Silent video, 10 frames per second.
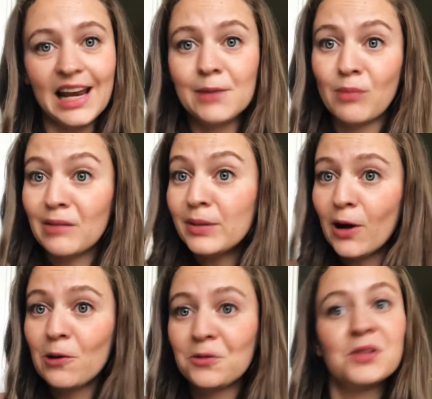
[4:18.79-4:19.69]
It might be
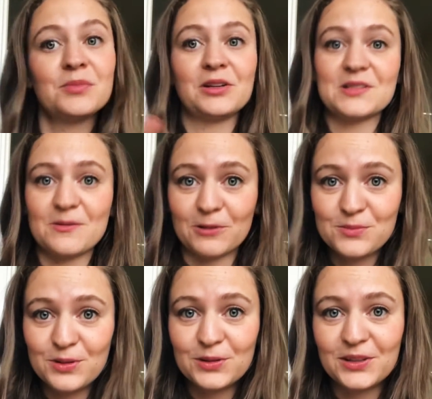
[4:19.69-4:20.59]
awkward because I
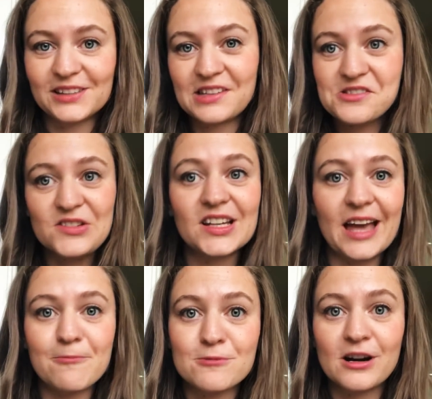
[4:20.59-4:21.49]
won't be looking into the
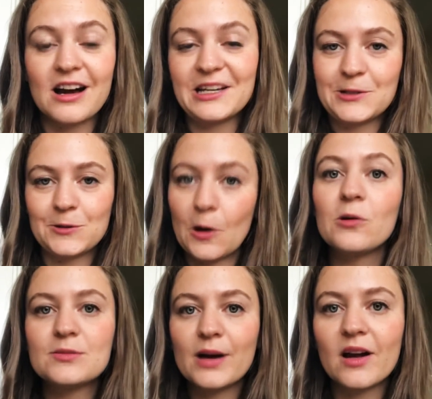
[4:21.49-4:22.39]
camera, I don't know
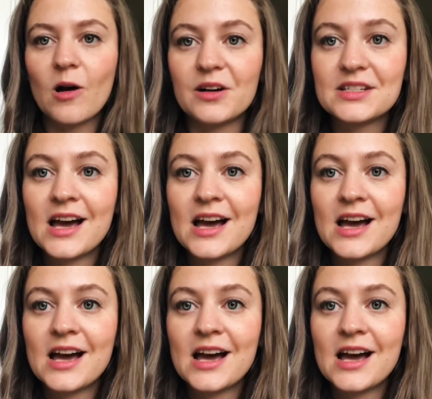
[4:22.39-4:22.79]
it by heart,